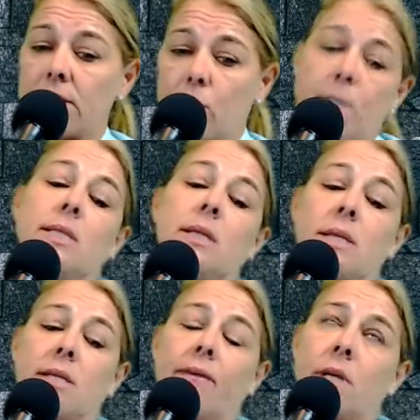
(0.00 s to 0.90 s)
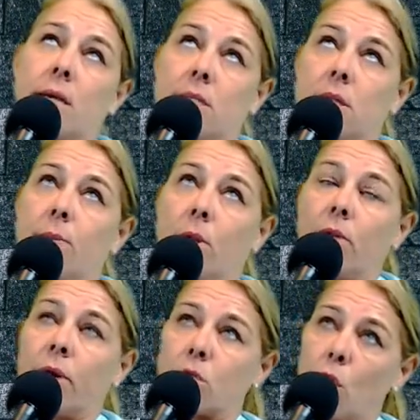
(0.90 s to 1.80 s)
squeezed in the 7 days in the middle
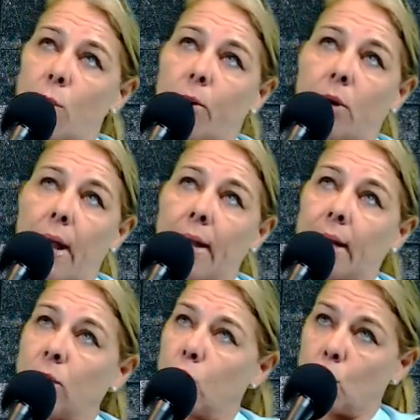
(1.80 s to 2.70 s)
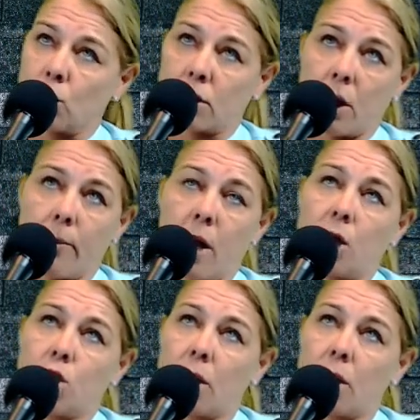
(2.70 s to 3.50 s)
of October, and I learned so much.